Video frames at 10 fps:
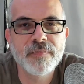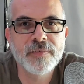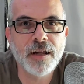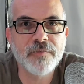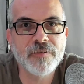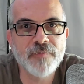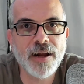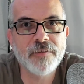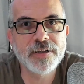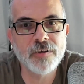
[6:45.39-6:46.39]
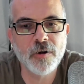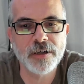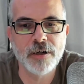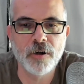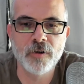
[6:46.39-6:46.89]
Now if you're following
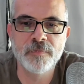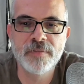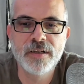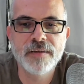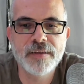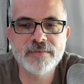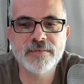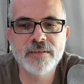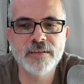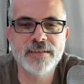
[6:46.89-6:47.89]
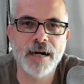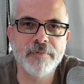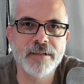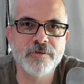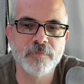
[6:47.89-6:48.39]
along at home, this is a good time
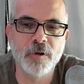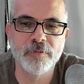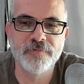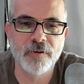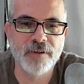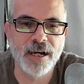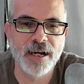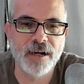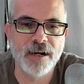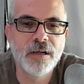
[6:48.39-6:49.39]
to get your mobile phone out.